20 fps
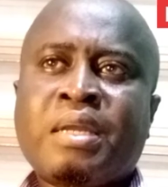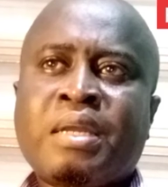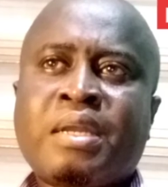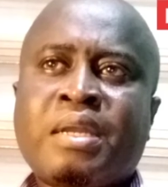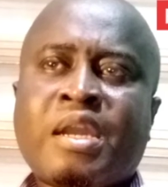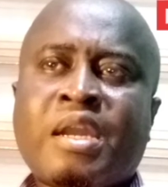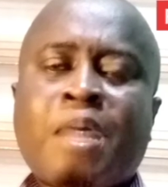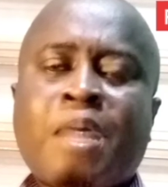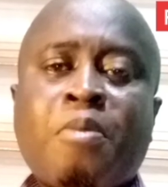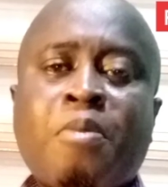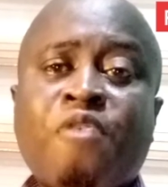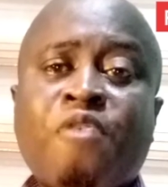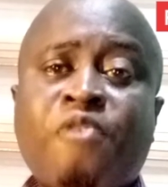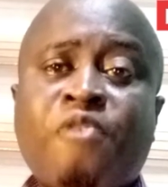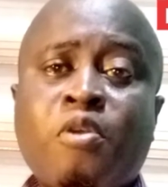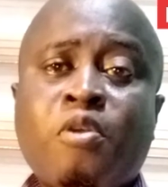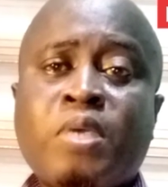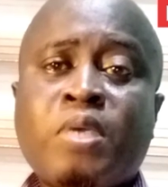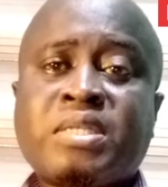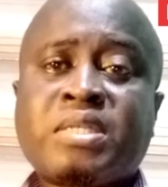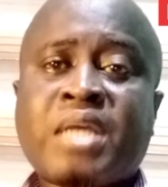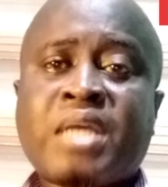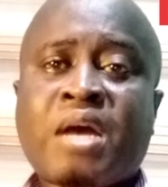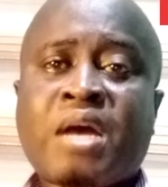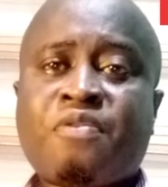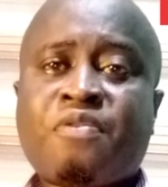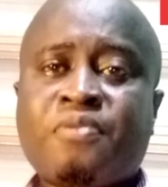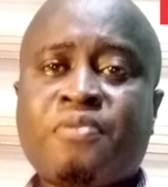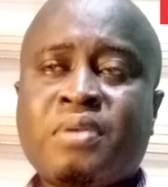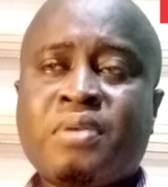the number of followers they
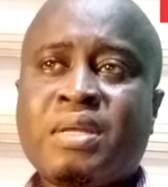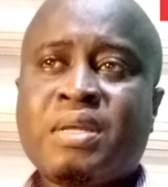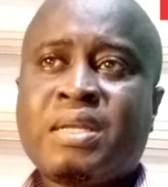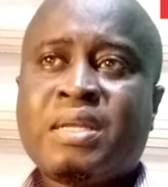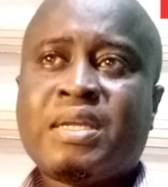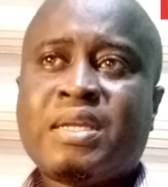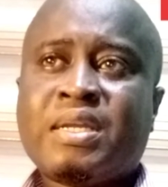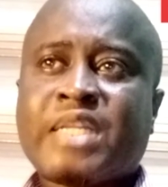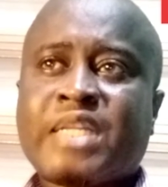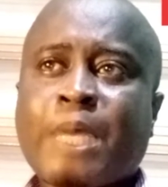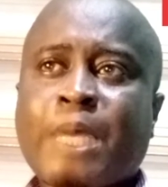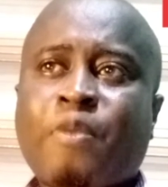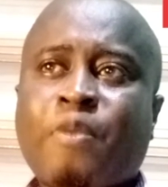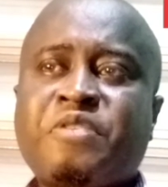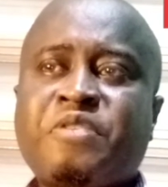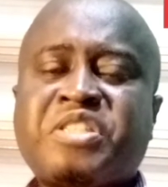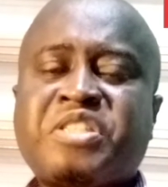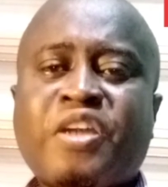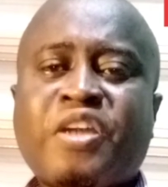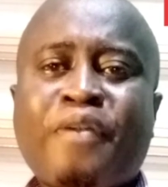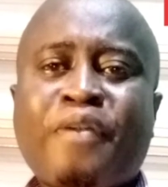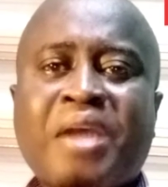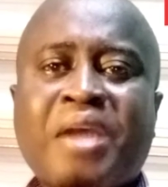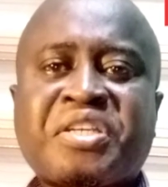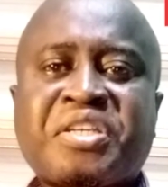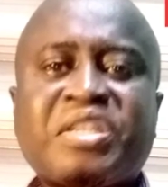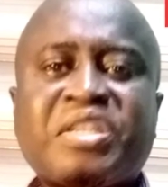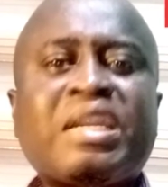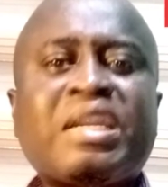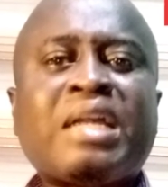have, the type of
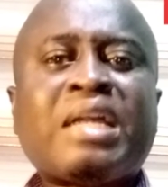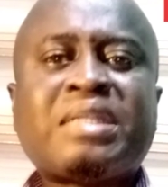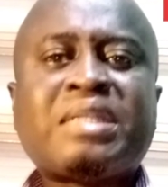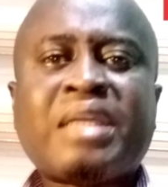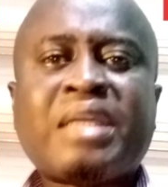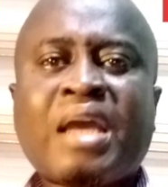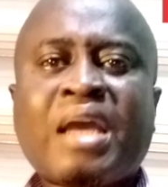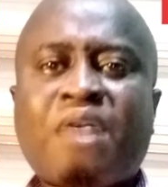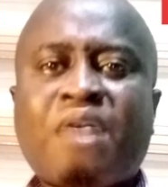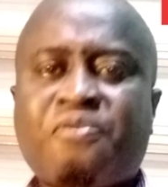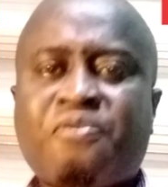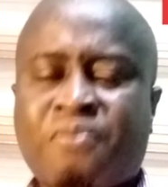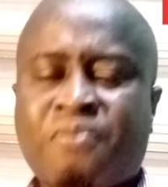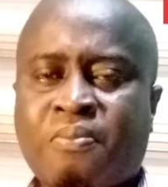interaction that they have.